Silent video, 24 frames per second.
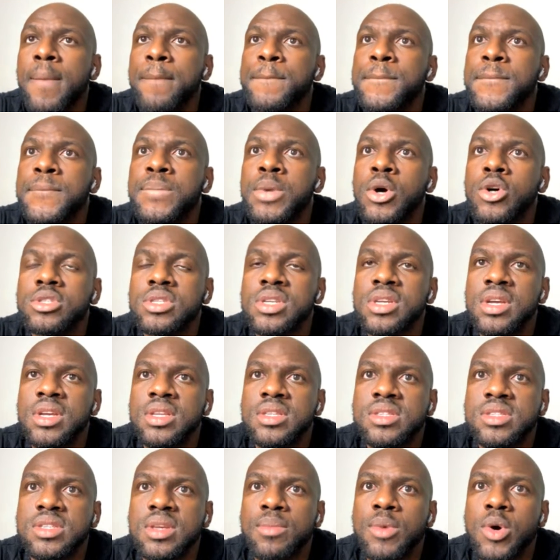but
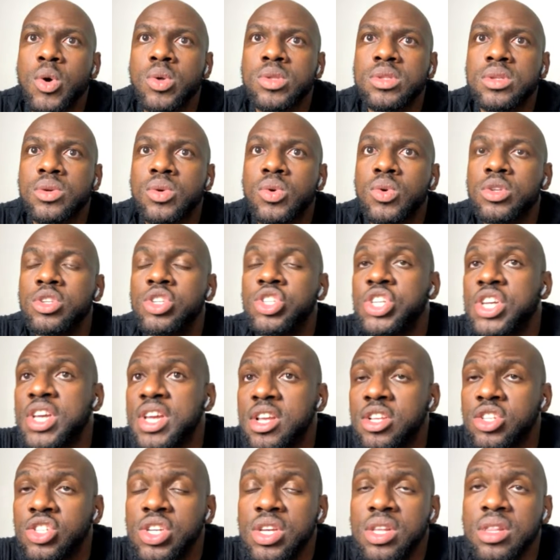it's about
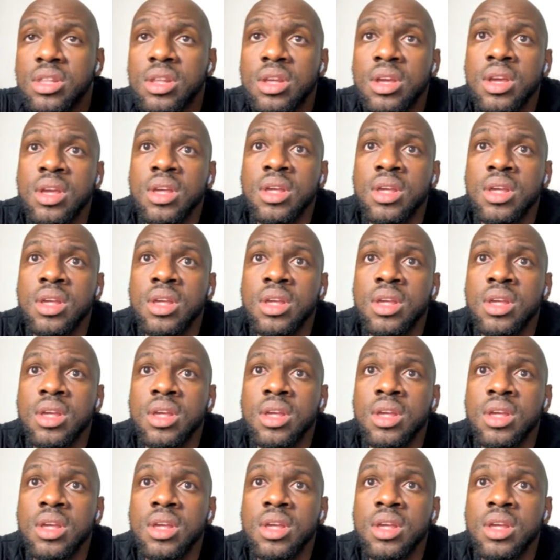changing